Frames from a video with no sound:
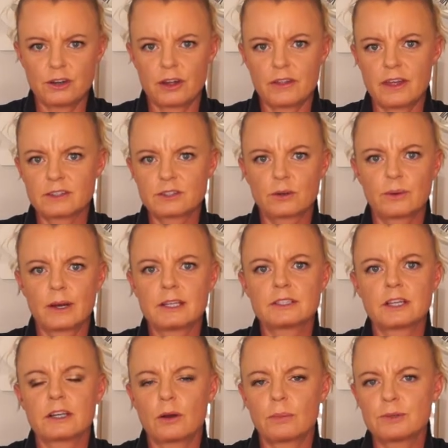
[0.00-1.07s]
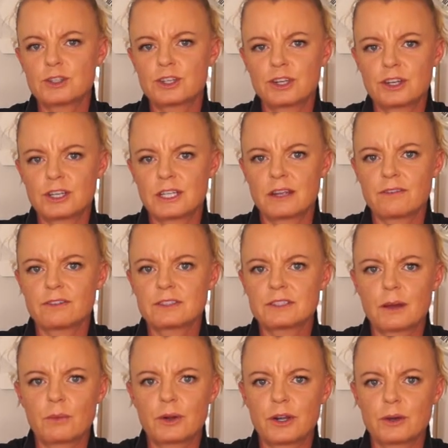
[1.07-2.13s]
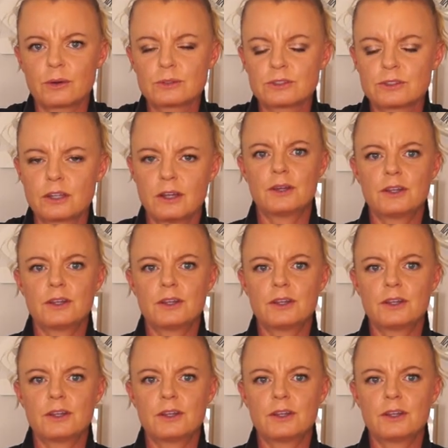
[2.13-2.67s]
There's always an opportunity for someone else,